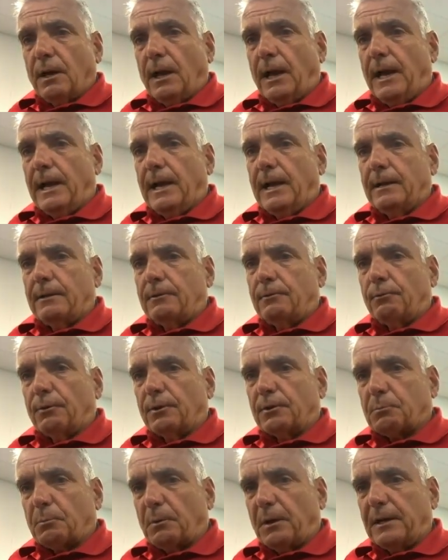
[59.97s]
and you
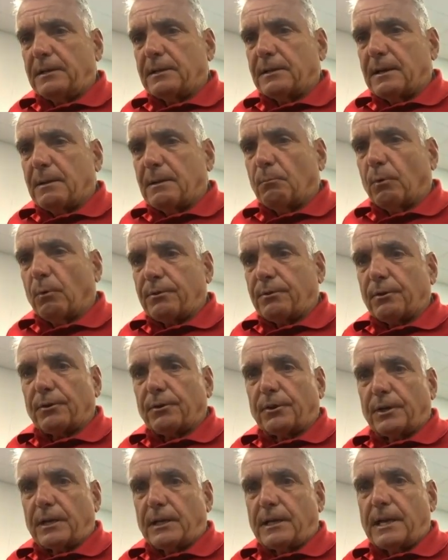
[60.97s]
explain to them they're
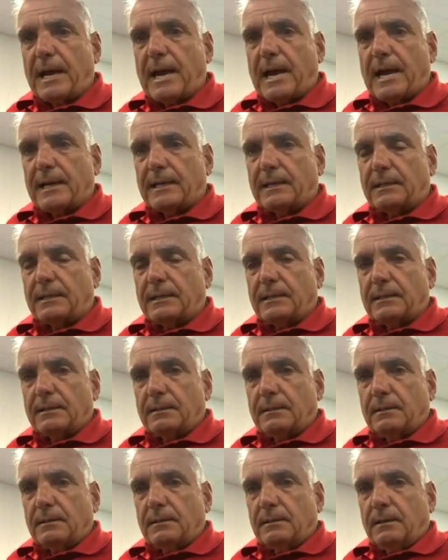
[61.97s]
going to get
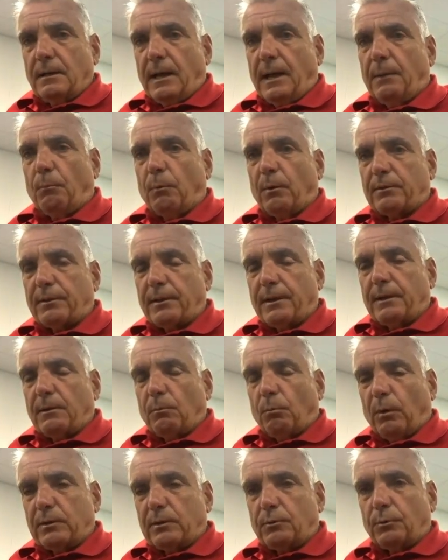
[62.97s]
and what
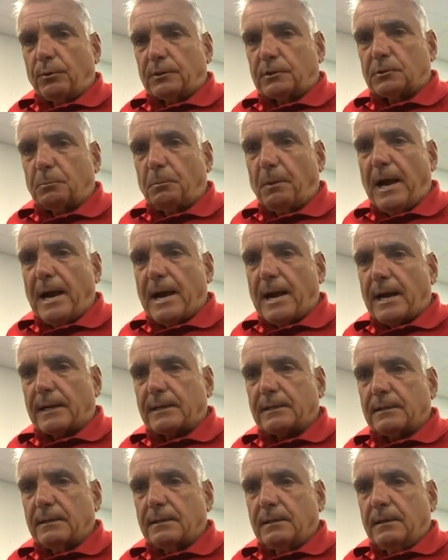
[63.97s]
to expect,
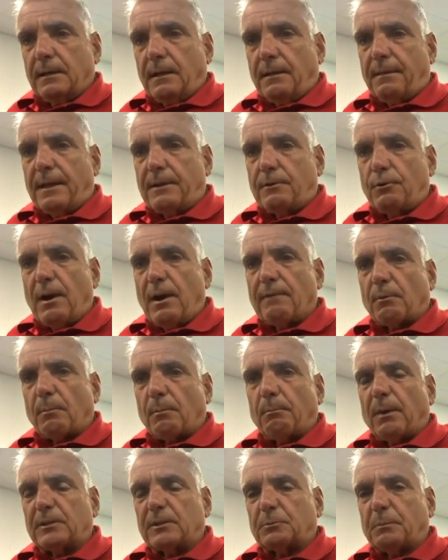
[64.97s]
then you have a
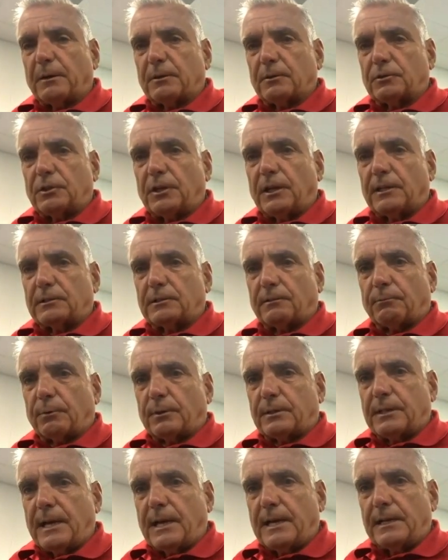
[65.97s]
much better chance of
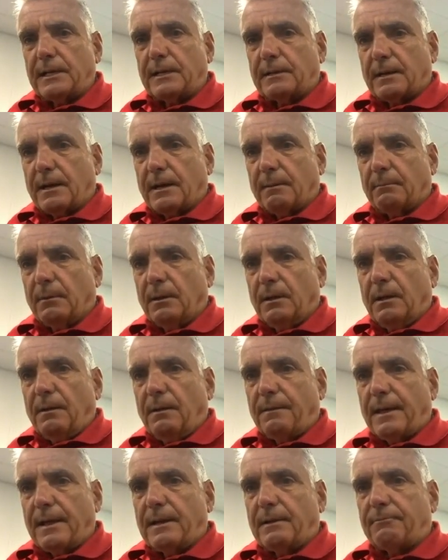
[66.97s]
retaining them
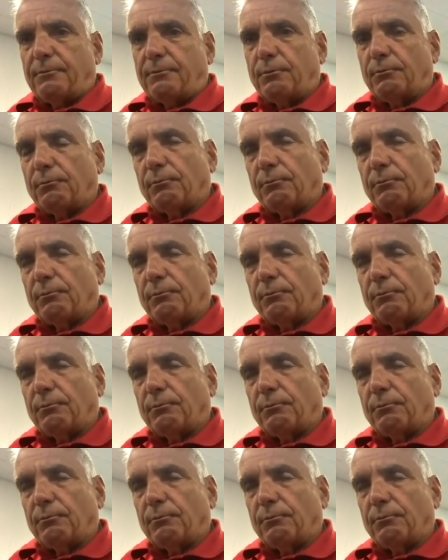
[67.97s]
than if